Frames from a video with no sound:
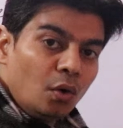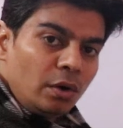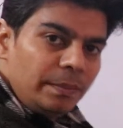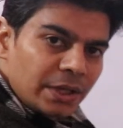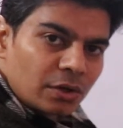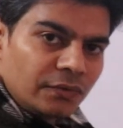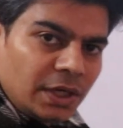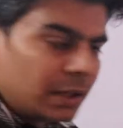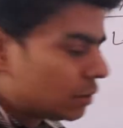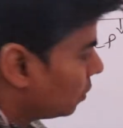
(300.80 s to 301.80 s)
lone pair of
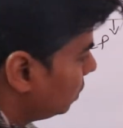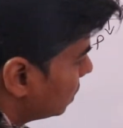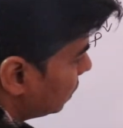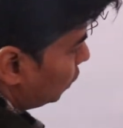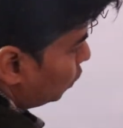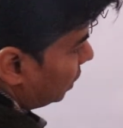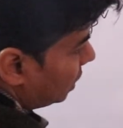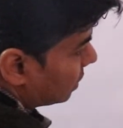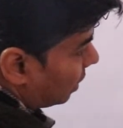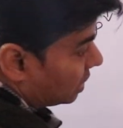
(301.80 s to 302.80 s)
electrons to
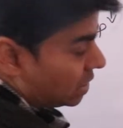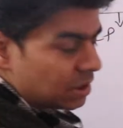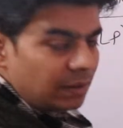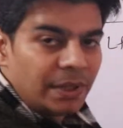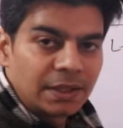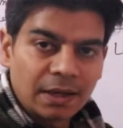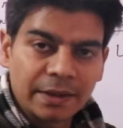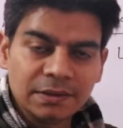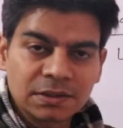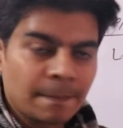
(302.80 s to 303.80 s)
these transition metal
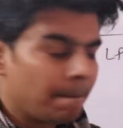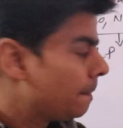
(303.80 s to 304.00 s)
ions.